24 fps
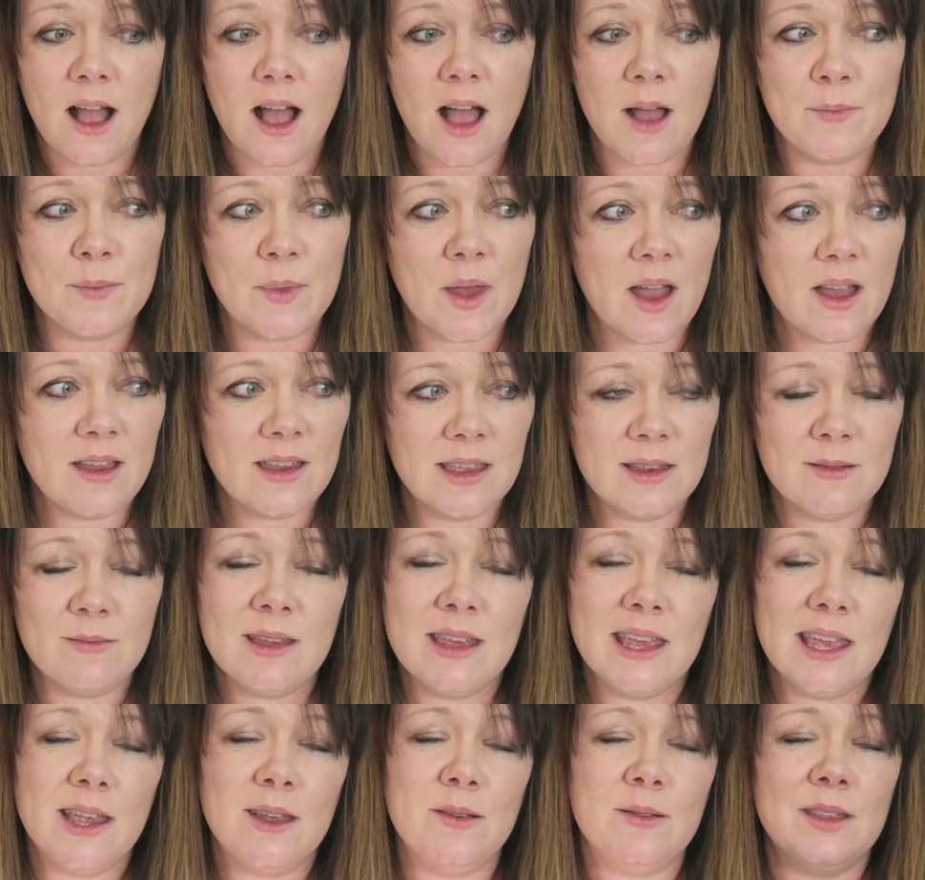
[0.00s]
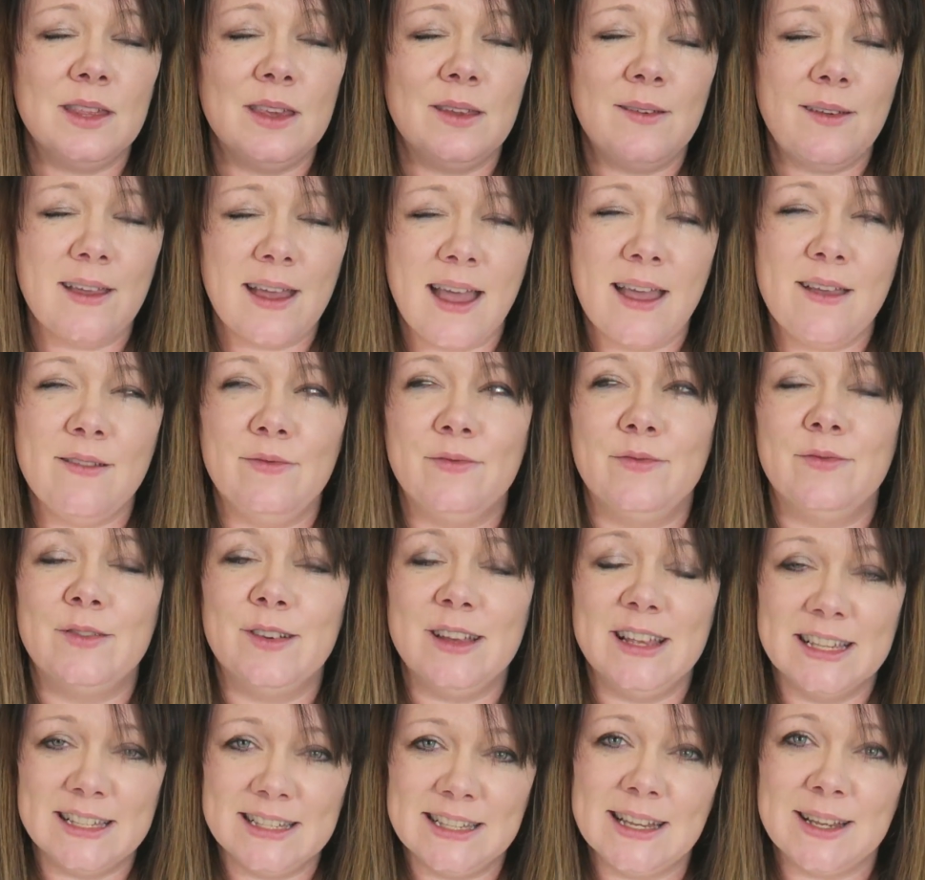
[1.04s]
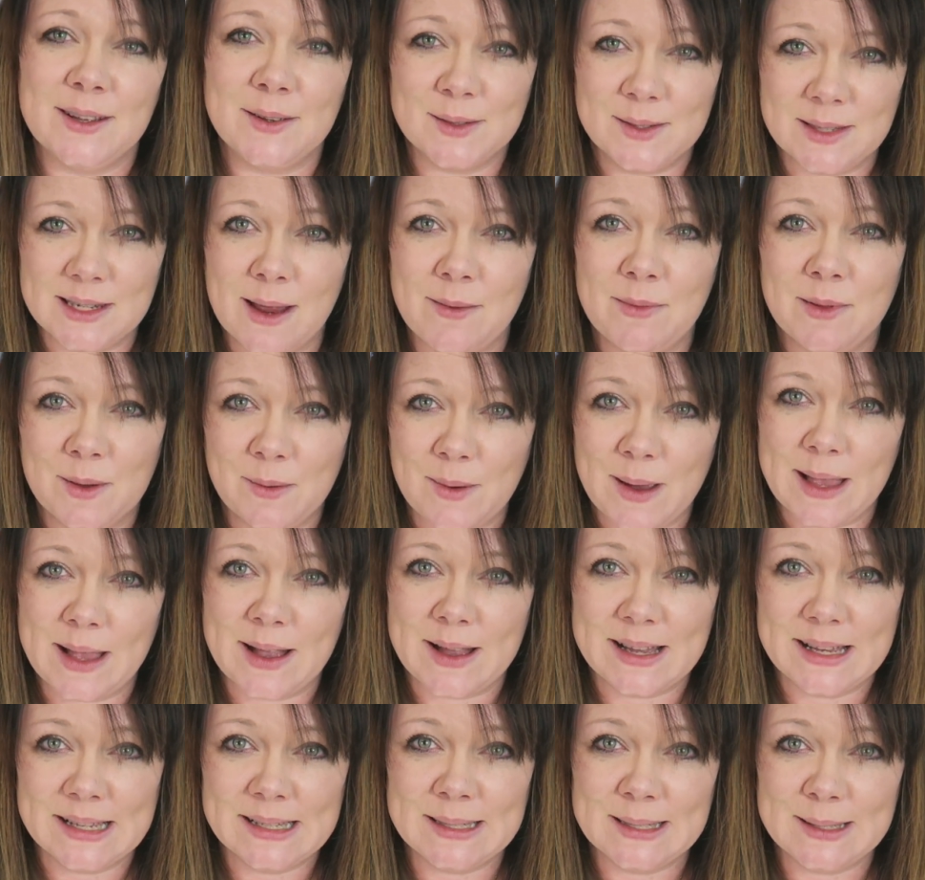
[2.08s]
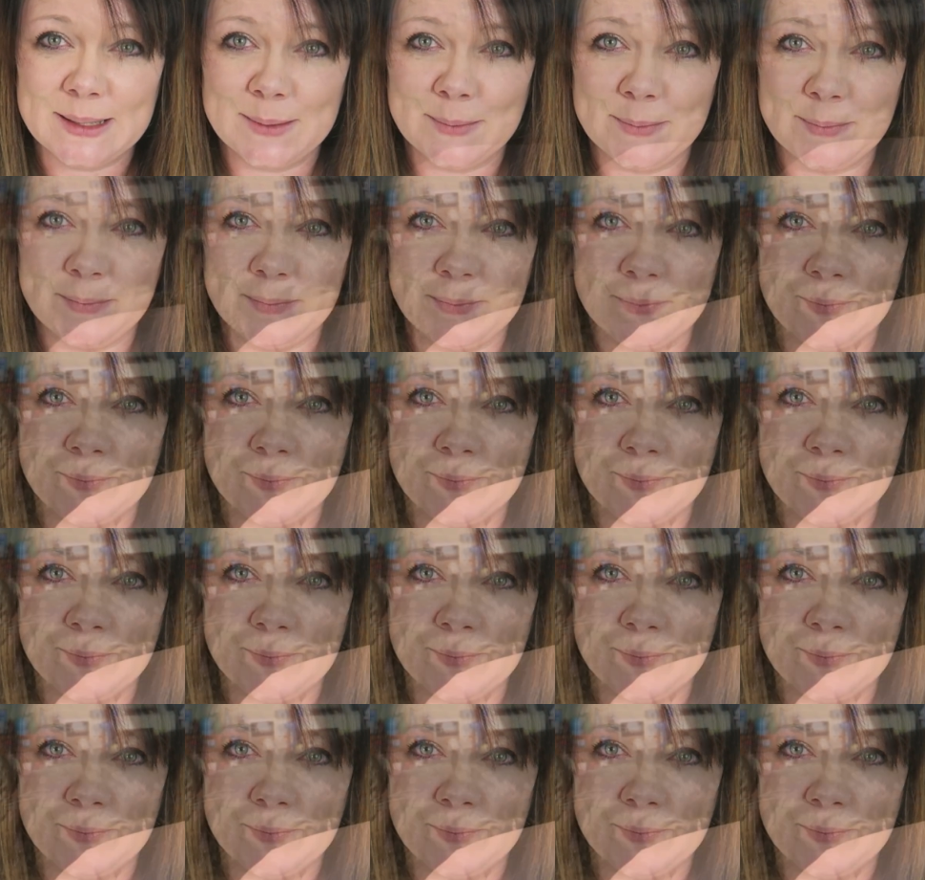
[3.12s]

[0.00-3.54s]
I'm going to be here with you every single step of the way, guys.